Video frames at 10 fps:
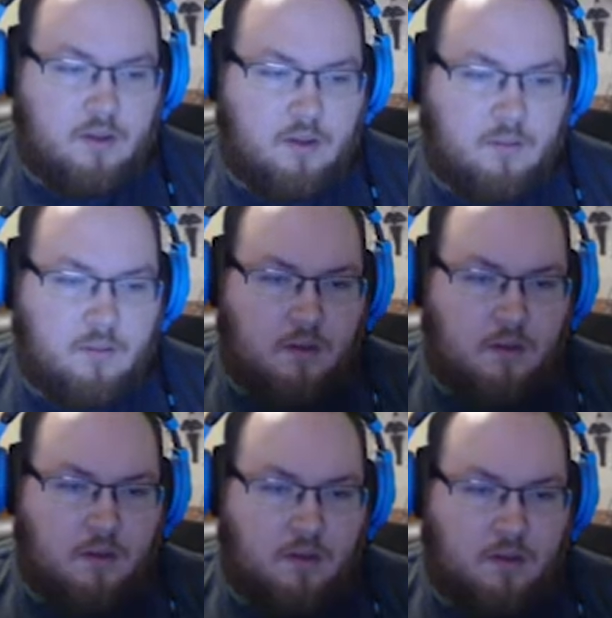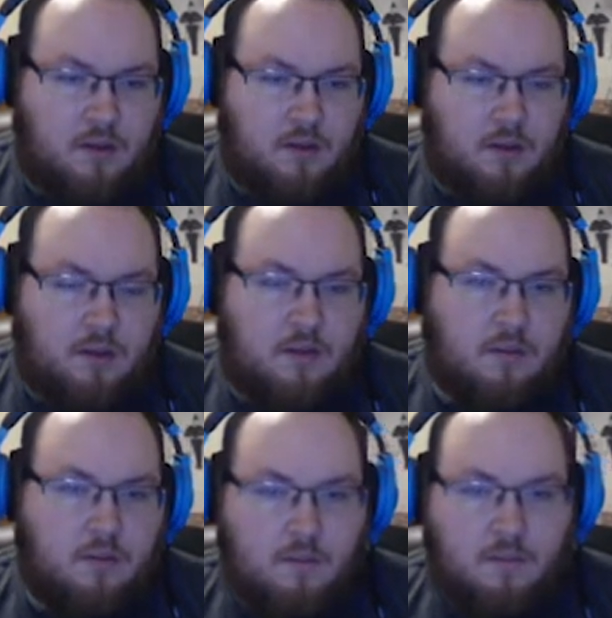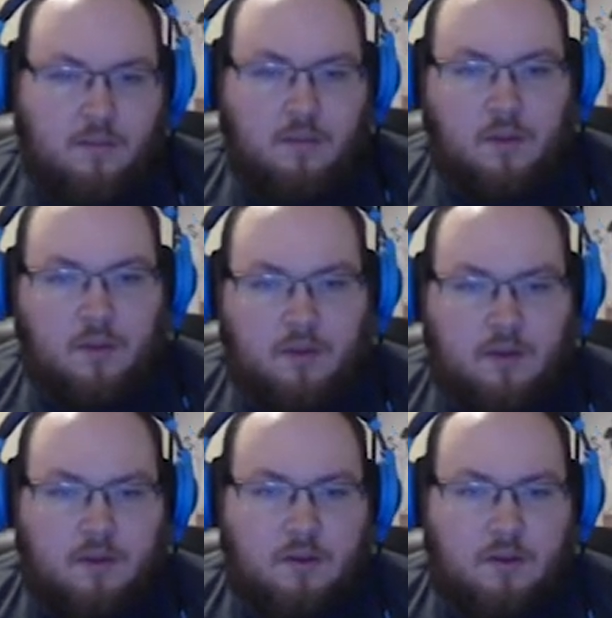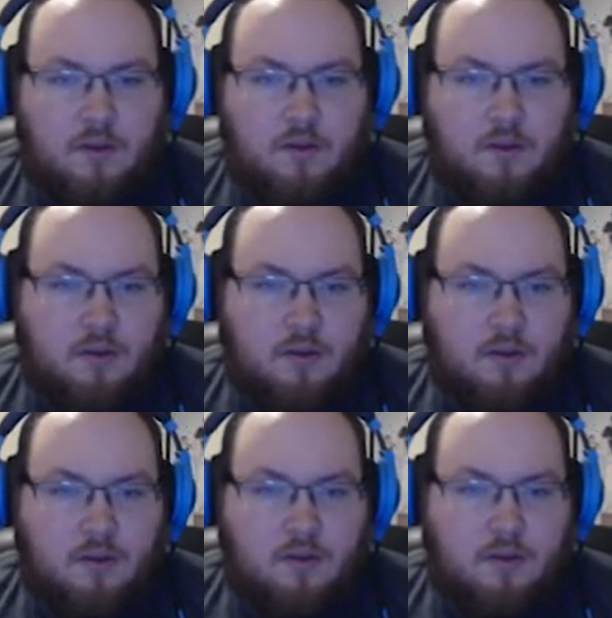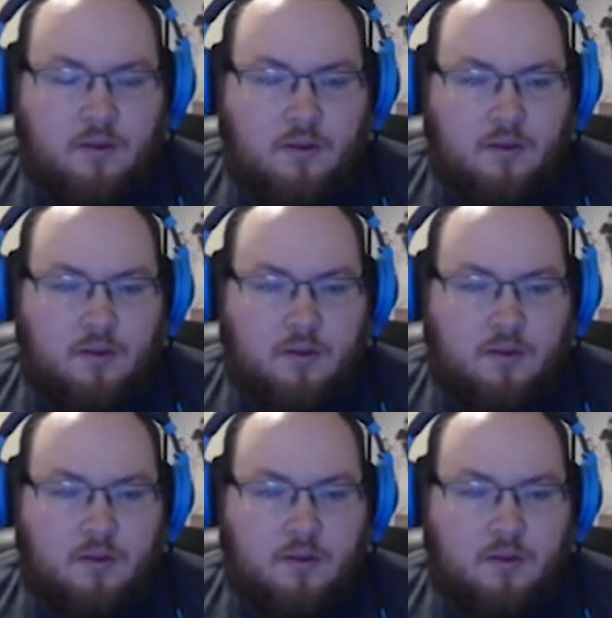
The person shown says nothing.